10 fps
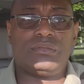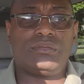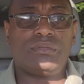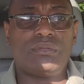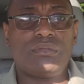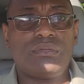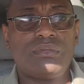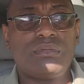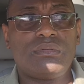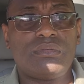
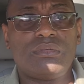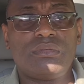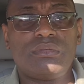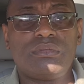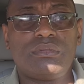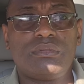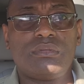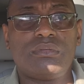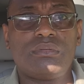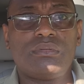
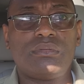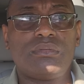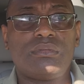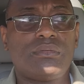Nothing is said.